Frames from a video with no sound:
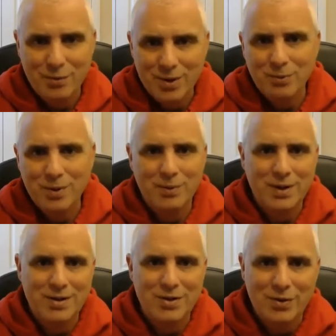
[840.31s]
you know what, what
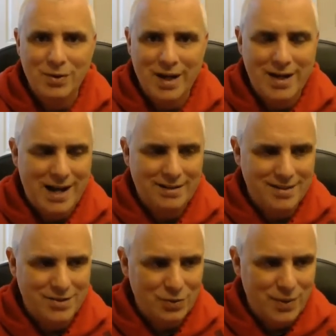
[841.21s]
what to do in that
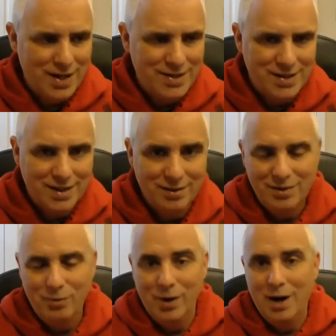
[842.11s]
situation
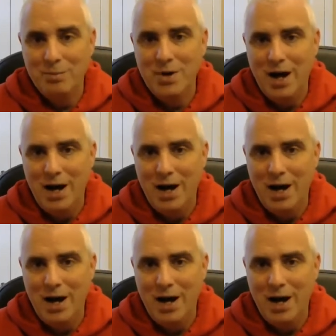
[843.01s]
where i'm